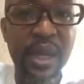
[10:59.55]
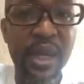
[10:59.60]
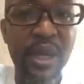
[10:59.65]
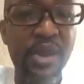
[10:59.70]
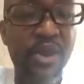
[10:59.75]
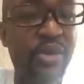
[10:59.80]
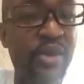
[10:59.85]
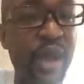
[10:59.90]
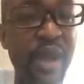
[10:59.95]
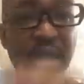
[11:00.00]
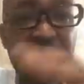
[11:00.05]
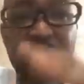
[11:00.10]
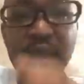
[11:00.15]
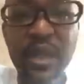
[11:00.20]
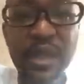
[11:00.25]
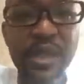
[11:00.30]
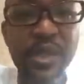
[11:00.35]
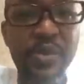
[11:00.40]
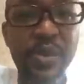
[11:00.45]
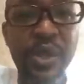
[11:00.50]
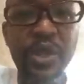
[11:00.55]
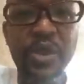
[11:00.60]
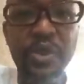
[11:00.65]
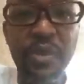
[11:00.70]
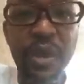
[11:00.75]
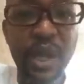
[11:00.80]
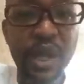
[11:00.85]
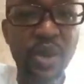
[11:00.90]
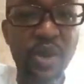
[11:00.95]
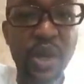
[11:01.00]
rather than spend your
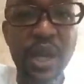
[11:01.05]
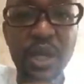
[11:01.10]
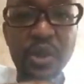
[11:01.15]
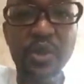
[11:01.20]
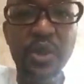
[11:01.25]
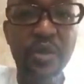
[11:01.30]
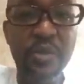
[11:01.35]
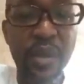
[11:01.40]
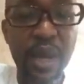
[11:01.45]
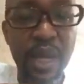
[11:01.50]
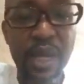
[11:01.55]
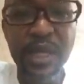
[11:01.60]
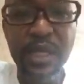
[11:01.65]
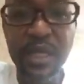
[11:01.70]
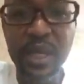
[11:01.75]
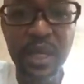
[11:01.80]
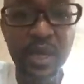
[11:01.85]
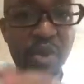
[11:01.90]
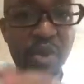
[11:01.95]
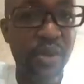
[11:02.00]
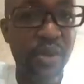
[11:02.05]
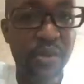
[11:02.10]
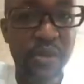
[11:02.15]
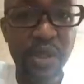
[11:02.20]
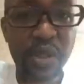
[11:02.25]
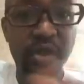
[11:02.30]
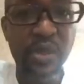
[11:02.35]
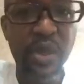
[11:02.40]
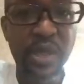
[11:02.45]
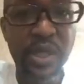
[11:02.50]
money on network marketing of
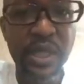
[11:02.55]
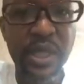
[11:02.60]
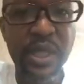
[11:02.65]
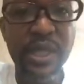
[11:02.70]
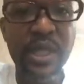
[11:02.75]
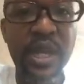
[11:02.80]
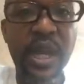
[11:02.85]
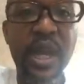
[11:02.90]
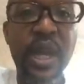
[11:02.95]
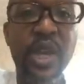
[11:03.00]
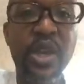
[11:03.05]
this nonsense,